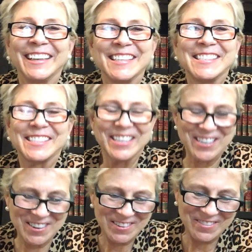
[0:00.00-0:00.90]

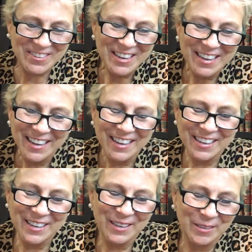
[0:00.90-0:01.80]
so
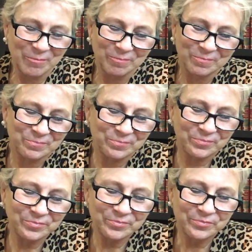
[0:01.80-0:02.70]
um,
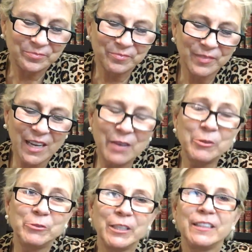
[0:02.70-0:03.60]
I
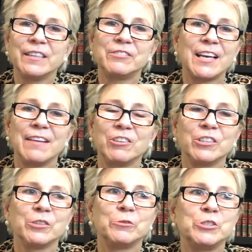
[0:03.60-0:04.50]
would really love to have a
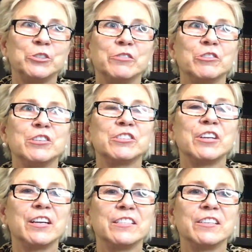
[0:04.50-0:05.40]
golden retriever. There's
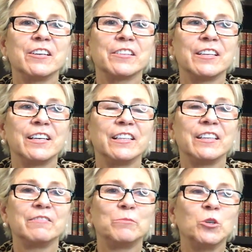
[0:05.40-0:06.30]
not a dog that I
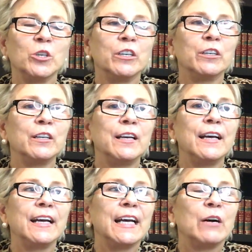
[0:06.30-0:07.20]
love more.
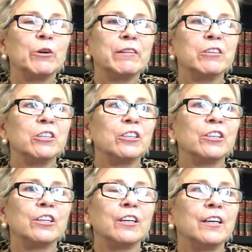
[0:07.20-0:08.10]
However,
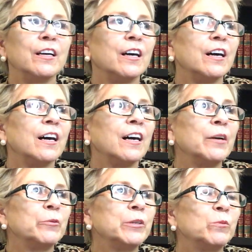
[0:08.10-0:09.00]

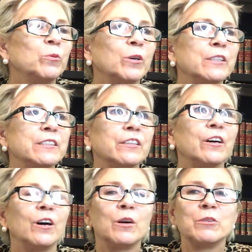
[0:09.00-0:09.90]
I would want to
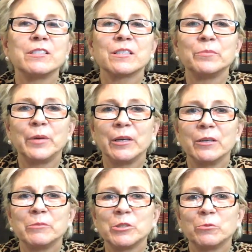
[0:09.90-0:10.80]
always compare
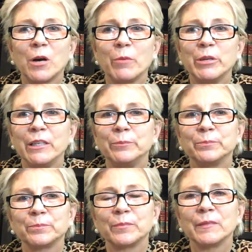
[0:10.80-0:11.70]
him to Robbie,
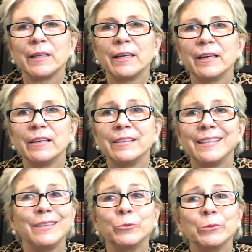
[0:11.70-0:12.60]
and
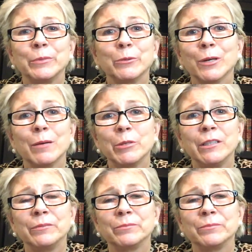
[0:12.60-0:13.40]
he wouldn't be Robbie.